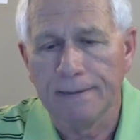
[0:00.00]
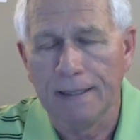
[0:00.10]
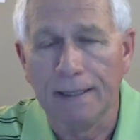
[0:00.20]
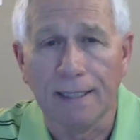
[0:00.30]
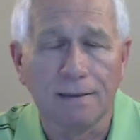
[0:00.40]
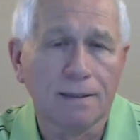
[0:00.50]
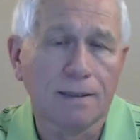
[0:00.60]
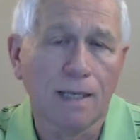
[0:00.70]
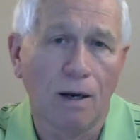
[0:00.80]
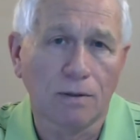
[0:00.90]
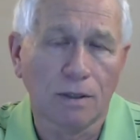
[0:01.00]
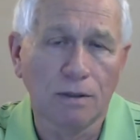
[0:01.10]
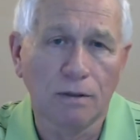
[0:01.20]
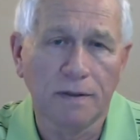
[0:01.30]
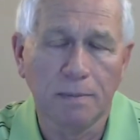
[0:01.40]
That sounds
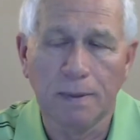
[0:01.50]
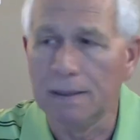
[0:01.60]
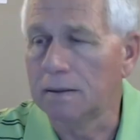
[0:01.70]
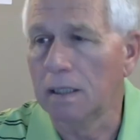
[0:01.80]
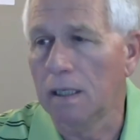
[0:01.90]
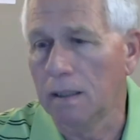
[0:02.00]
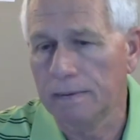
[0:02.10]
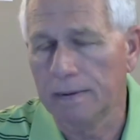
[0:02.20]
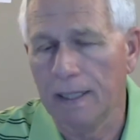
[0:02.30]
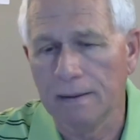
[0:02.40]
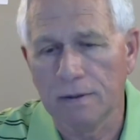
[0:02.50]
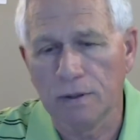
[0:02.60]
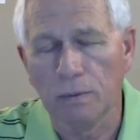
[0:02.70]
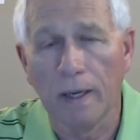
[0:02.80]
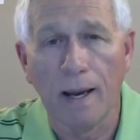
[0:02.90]
goofy, but
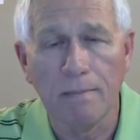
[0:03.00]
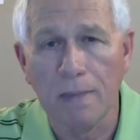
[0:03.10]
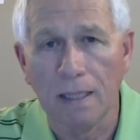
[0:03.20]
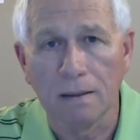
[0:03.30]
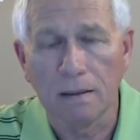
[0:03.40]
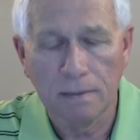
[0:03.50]
that's what I meant.